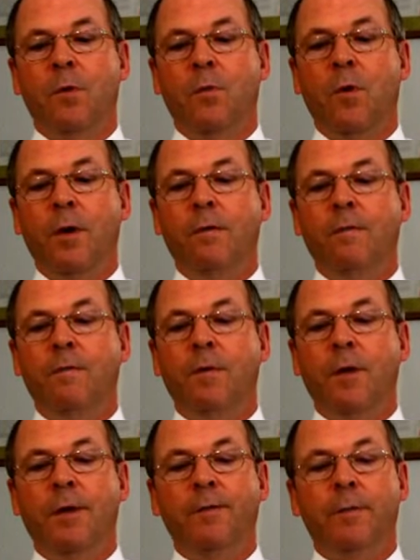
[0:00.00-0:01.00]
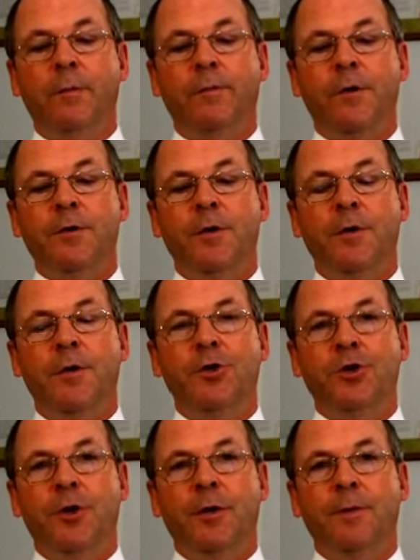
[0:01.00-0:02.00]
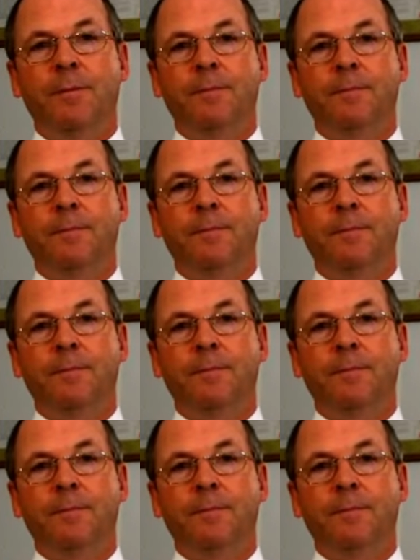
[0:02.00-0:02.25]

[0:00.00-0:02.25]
1 in 4 leave the profession each year.